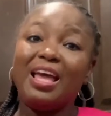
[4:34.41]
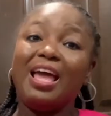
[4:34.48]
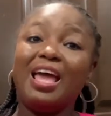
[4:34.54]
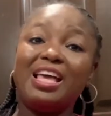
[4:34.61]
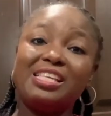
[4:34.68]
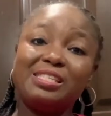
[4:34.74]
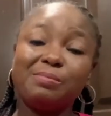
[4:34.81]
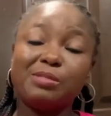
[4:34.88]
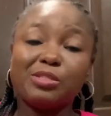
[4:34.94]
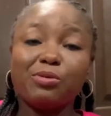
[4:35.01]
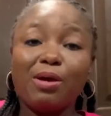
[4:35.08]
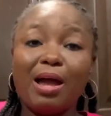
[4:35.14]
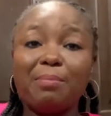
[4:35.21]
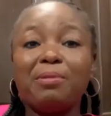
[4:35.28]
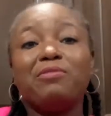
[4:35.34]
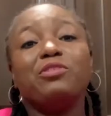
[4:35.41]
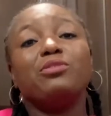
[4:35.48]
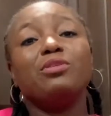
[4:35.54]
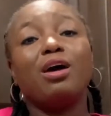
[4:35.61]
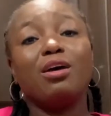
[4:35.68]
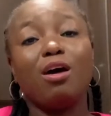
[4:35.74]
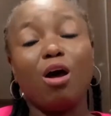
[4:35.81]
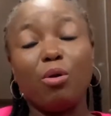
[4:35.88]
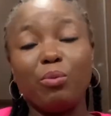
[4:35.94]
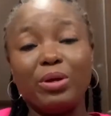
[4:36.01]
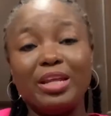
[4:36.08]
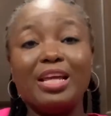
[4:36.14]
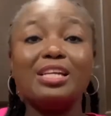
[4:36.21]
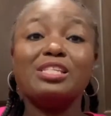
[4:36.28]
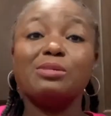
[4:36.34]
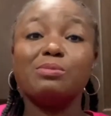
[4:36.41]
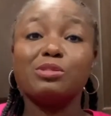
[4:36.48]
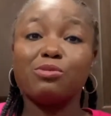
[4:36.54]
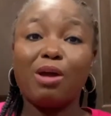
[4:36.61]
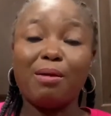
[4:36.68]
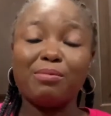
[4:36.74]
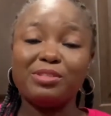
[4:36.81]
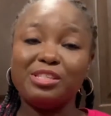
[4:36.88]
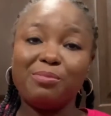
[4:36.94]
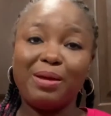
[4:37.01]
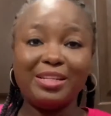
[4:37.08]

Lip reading: and subscribe if you're not already a subscriber to my